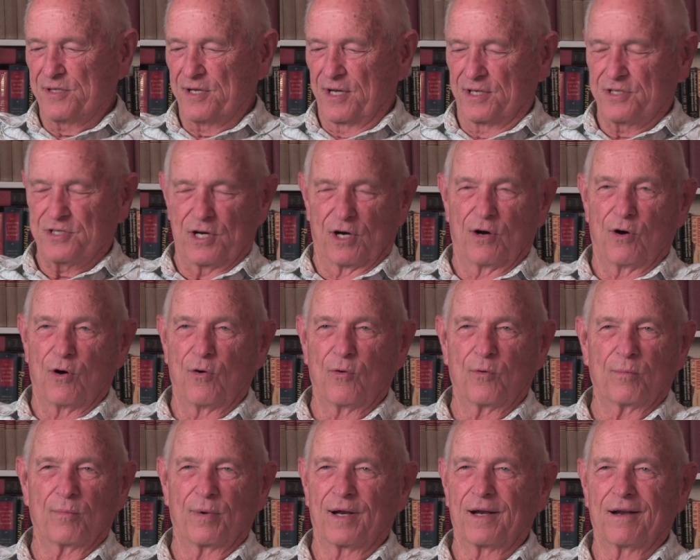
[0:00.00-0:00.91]
such a
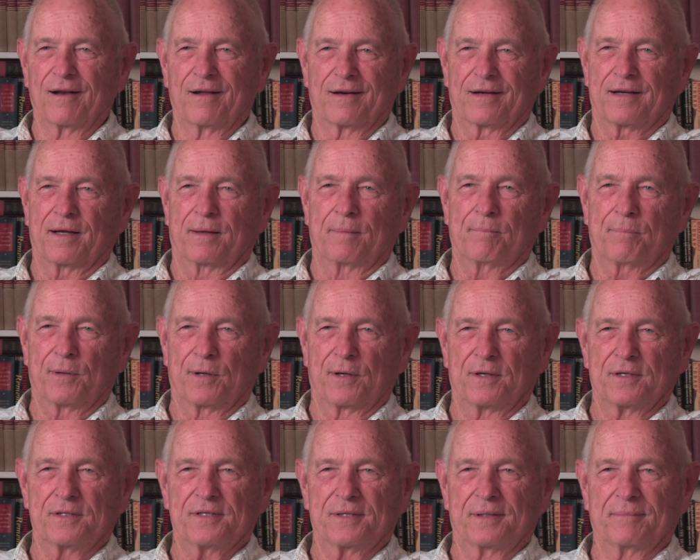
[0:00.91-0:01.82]
homely looking
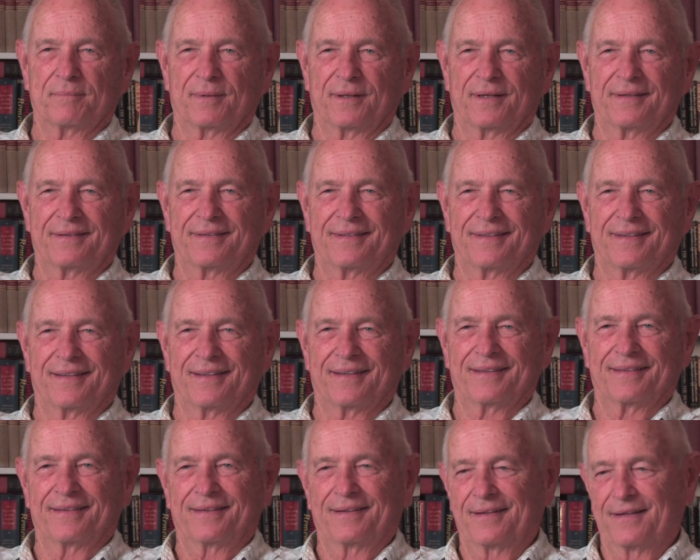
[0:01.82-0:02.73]
person,
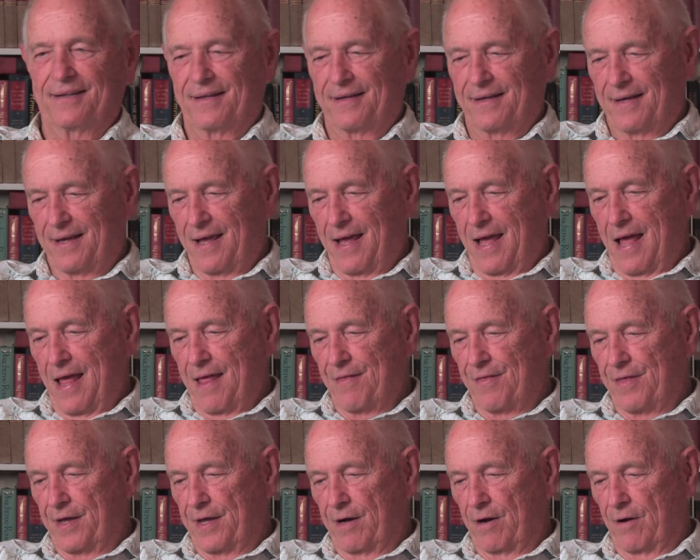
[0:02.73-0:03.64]
but
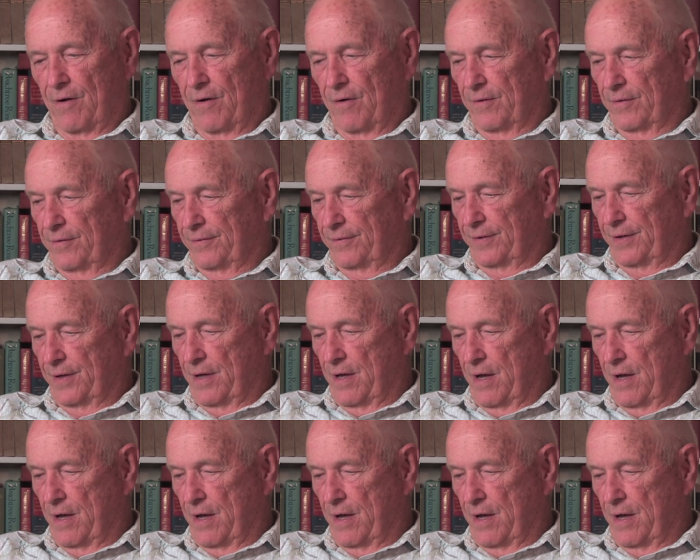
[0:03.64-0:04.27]
then on